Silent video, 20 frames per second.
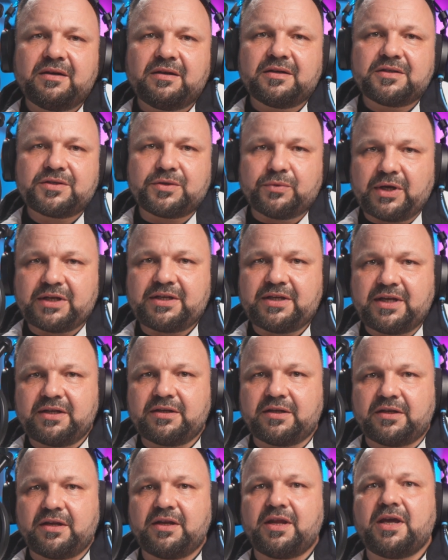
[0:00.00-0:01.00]
So at the end
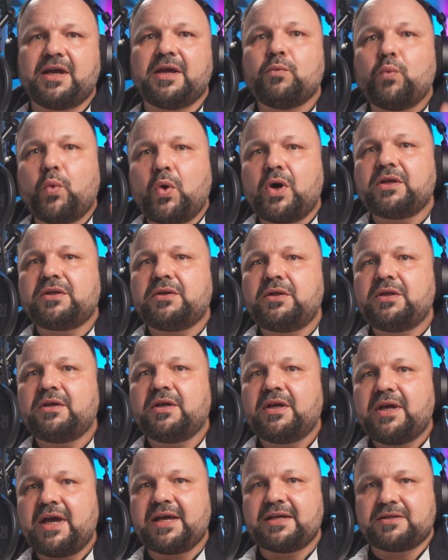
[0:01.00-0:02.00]
of the day, what
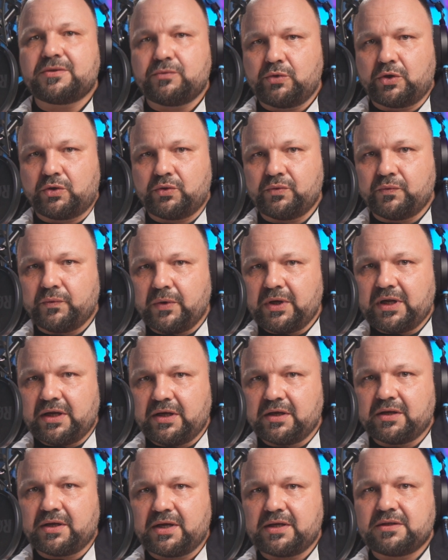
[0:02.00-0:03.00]
has Rode really
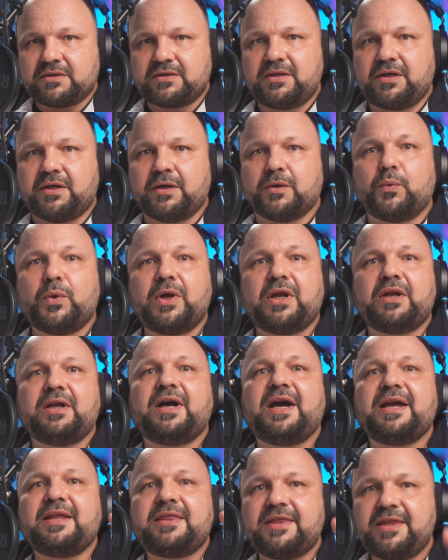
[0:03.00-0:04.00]
announced here? Well,
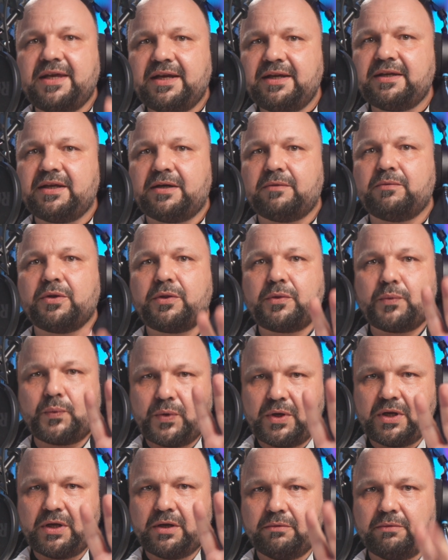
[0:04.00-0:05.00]
I think there were
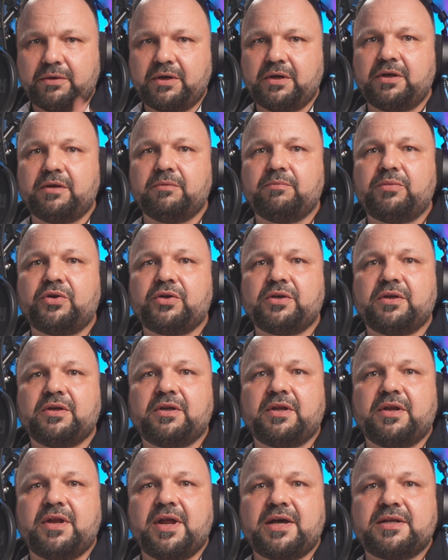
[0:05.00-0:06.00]
3 really
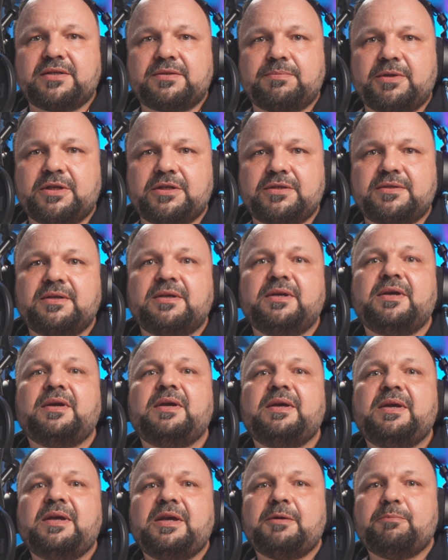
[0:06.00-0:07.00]
important announcements
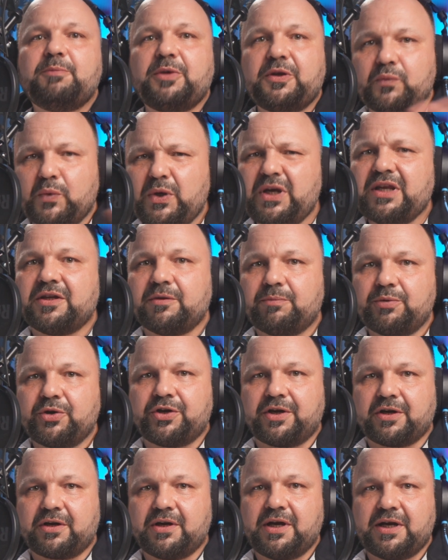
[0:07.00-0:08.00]
between the
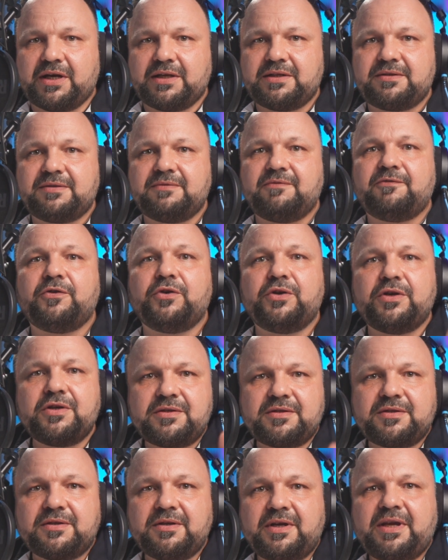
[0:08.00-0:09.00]
product lines.
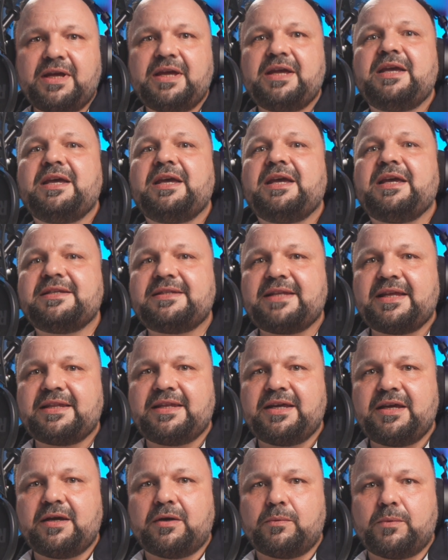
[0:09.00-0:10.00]
First is that
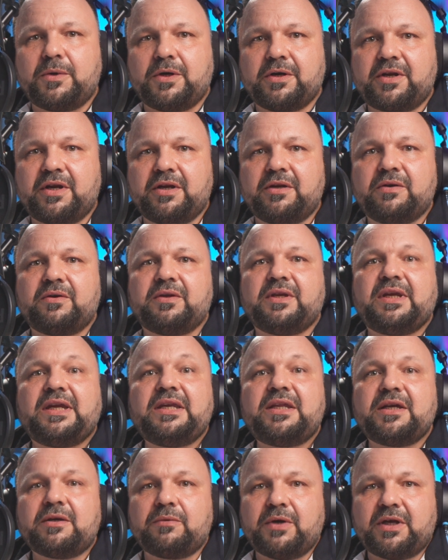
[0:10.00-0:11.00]
they are working on
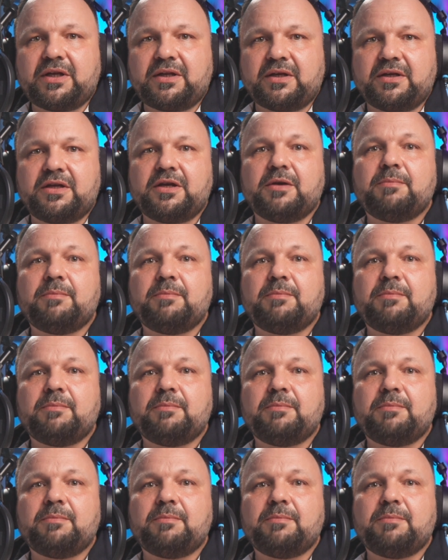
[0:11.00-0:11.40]
integrating the